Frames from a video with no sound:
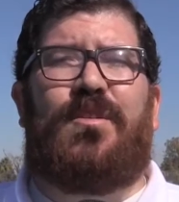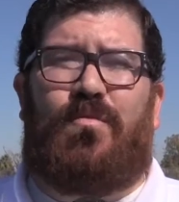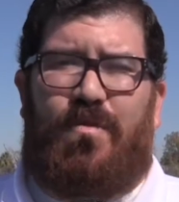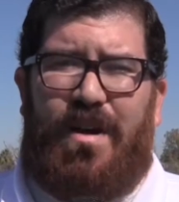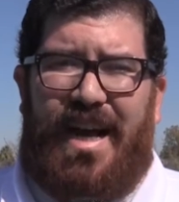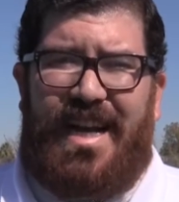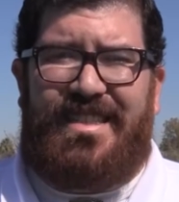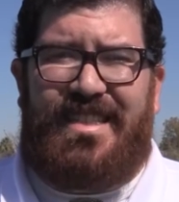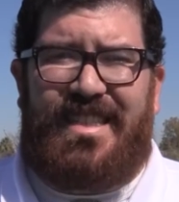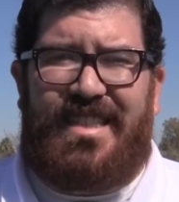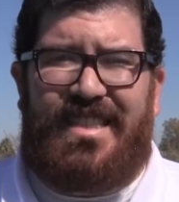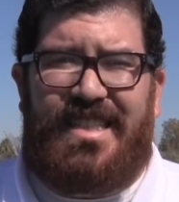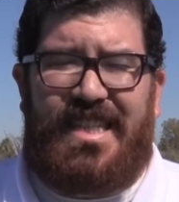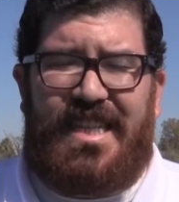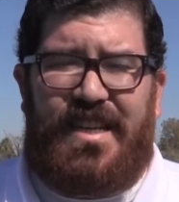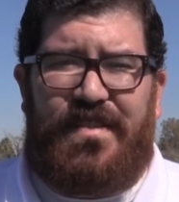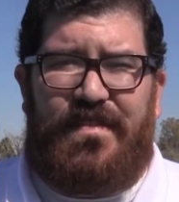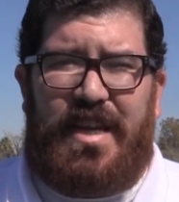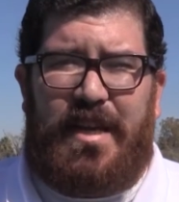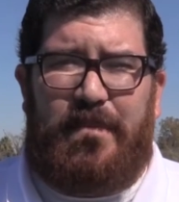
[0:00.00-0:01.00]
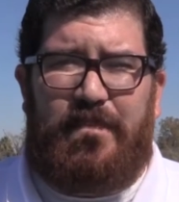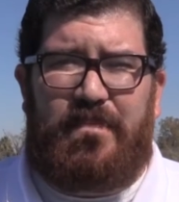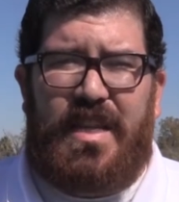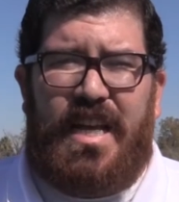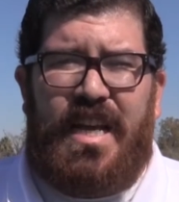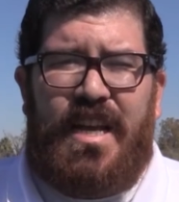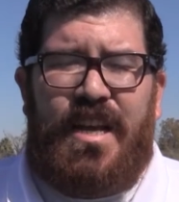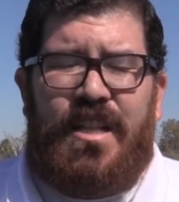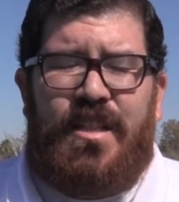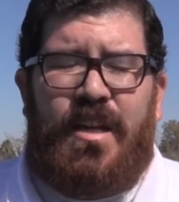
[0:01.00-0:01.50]
Rising TV.
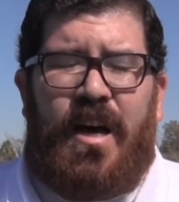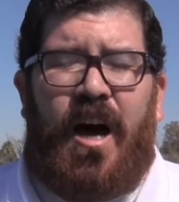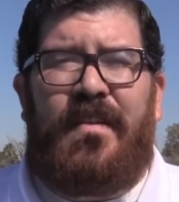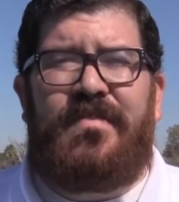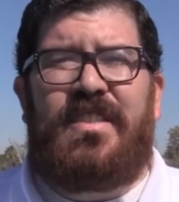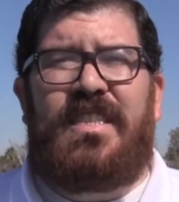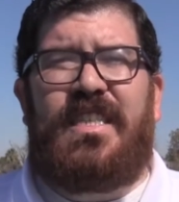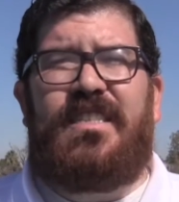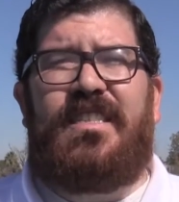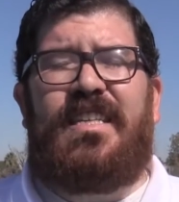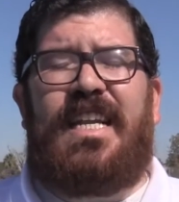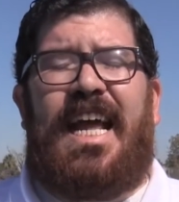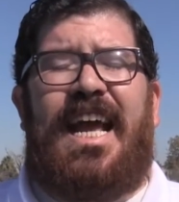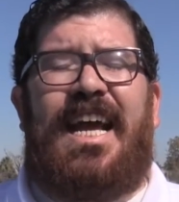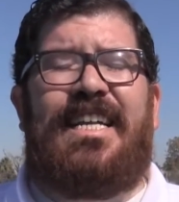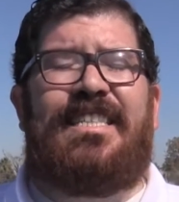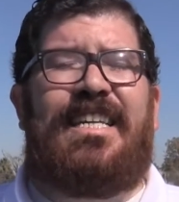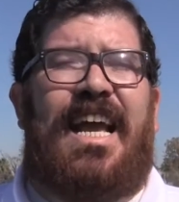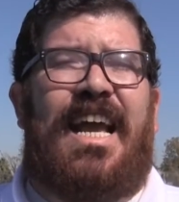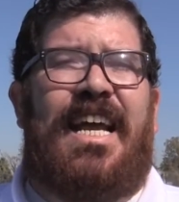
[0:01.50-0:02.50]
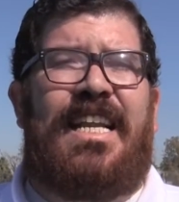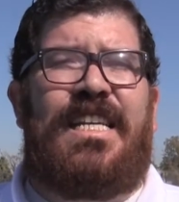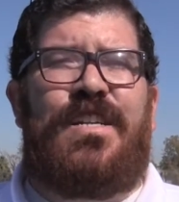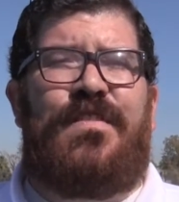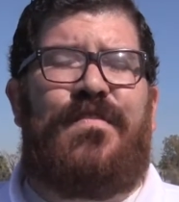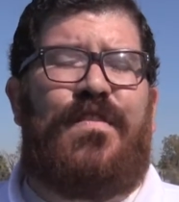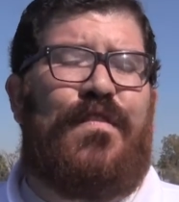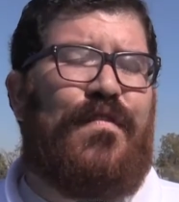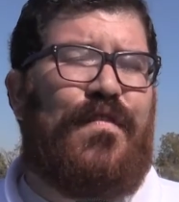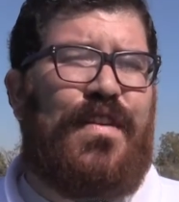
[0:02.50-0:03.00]
The offseason has
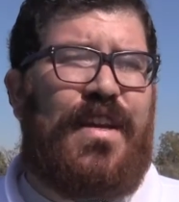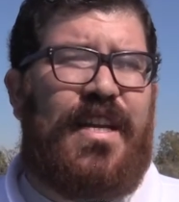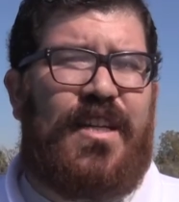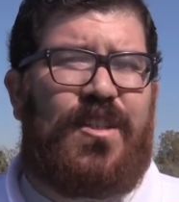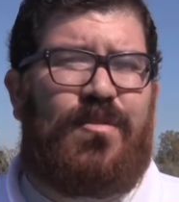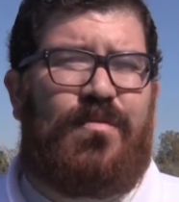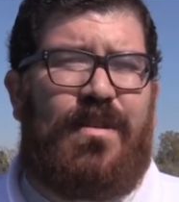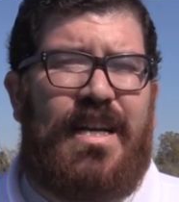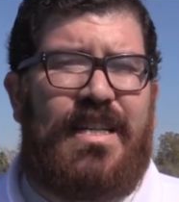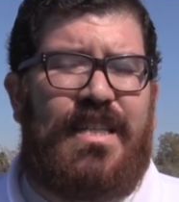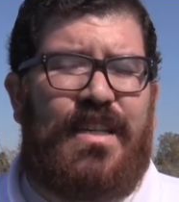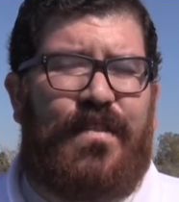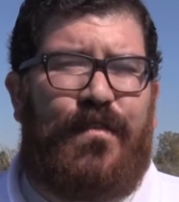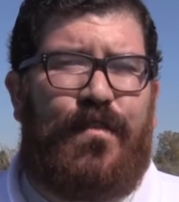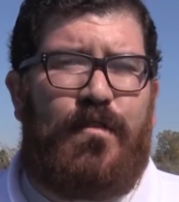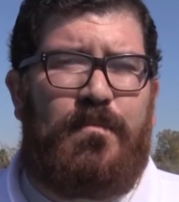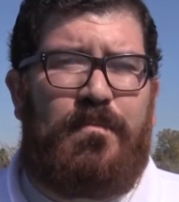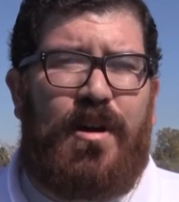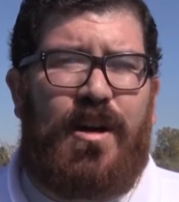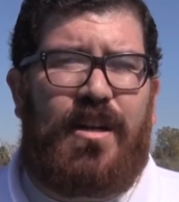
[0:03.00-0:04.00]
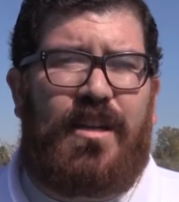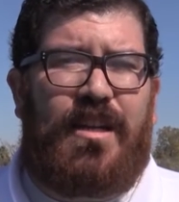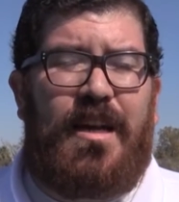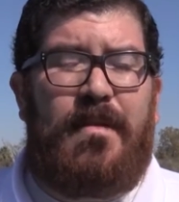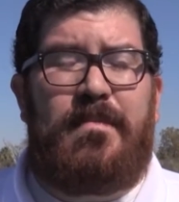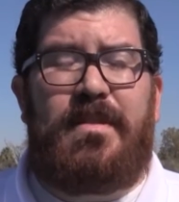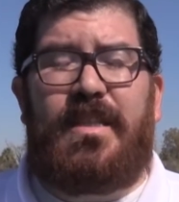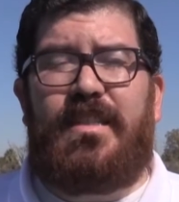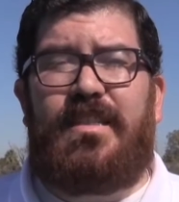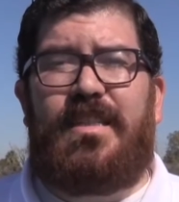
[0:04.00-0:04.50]
ended for Phoenix Rising Football
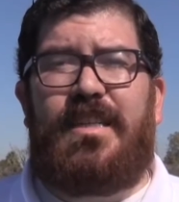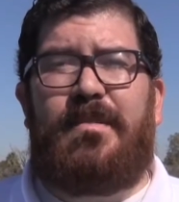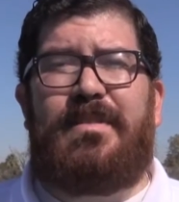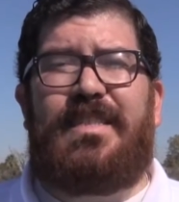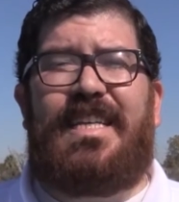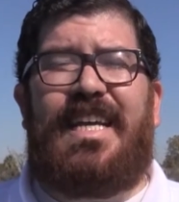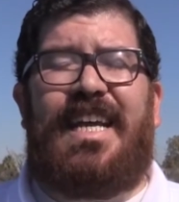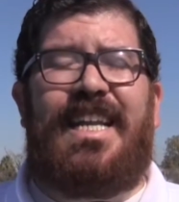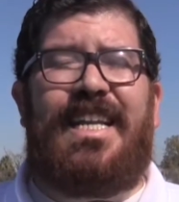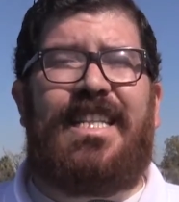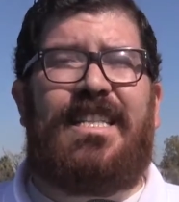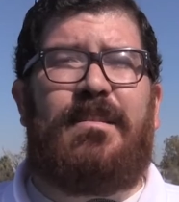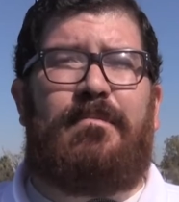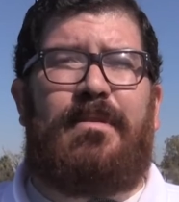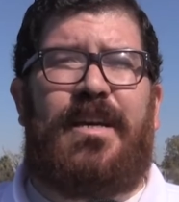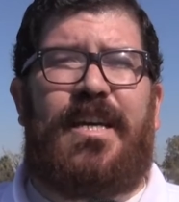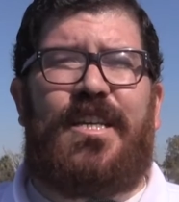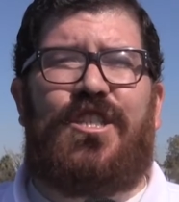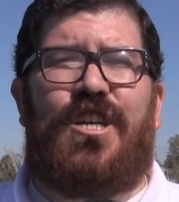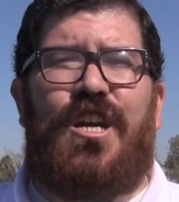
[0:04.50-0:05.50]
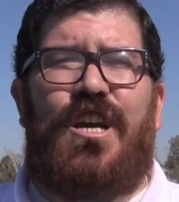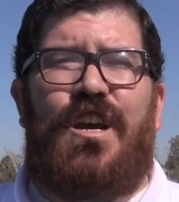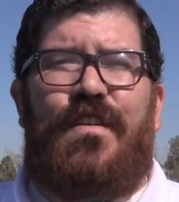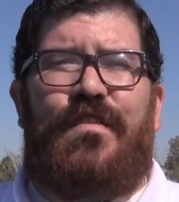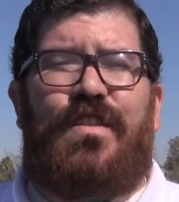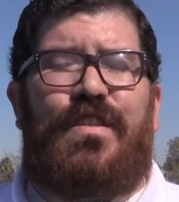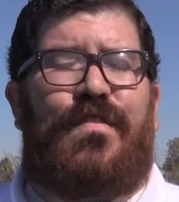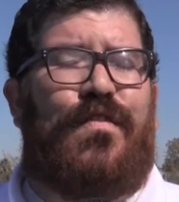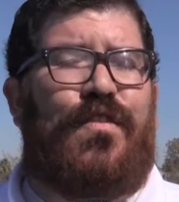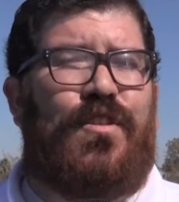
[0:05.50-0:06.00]
Club and the team is hitting the pitch
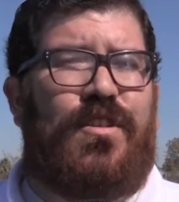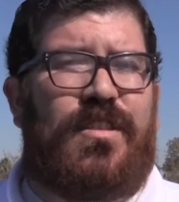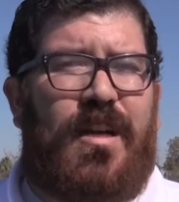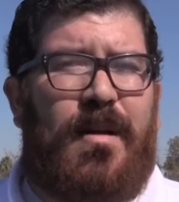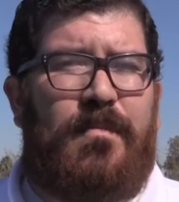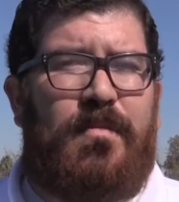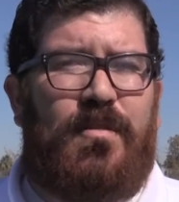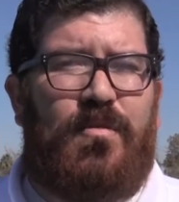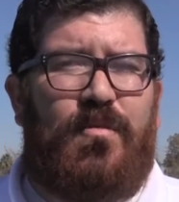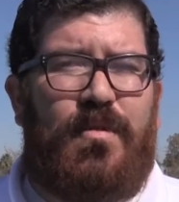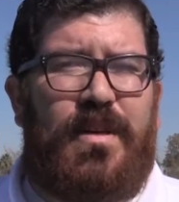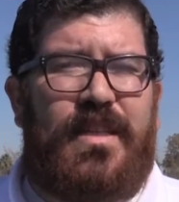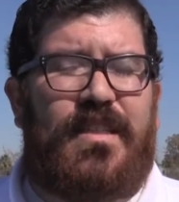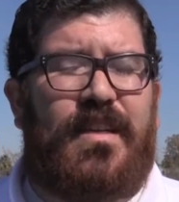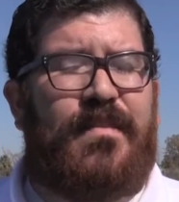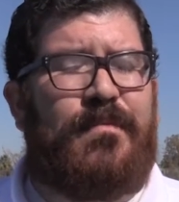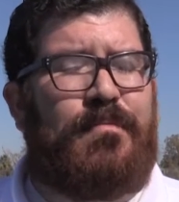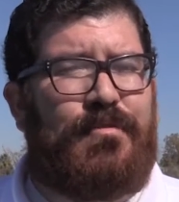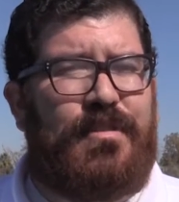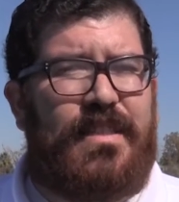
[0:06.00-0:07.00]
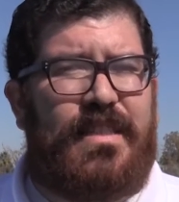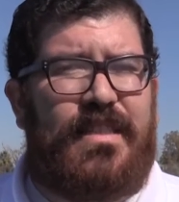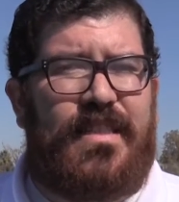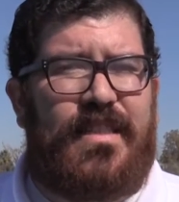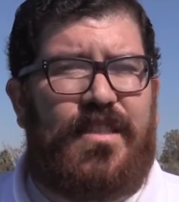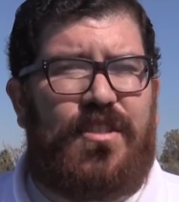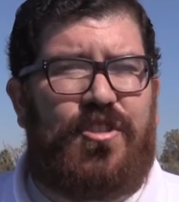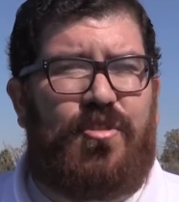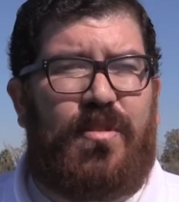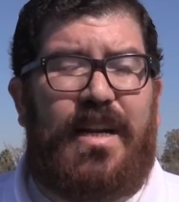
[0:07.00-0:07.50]
for the first couple of weeks of
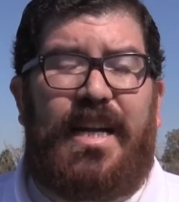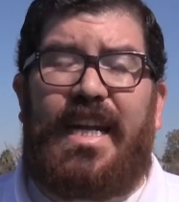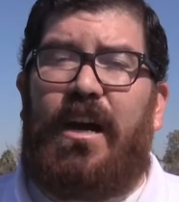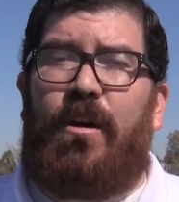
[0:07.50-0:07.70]
preseason training.